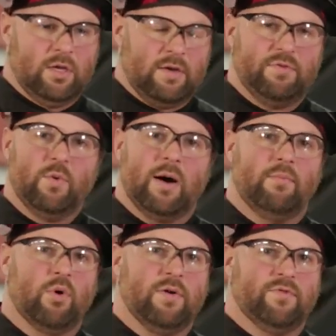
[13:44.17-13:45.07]
If you
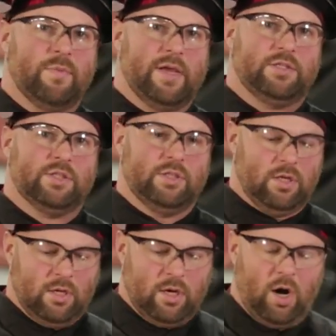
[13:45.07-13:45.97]
want more information
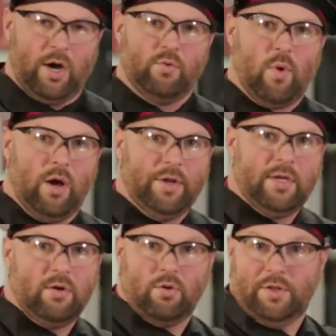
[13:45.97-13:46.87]
on
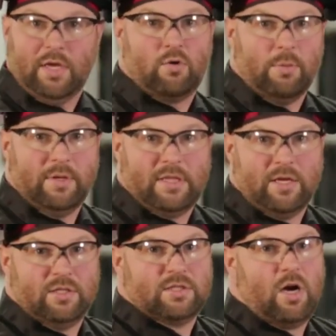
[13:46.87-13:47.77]
welding or the equipment
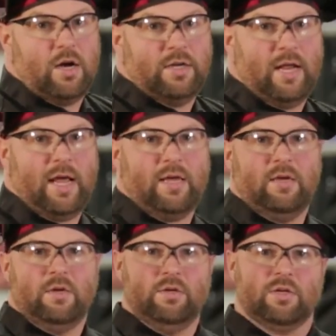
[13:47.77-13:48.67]
that you saw today,
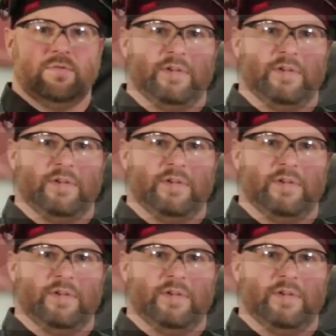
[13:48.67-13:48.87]
you can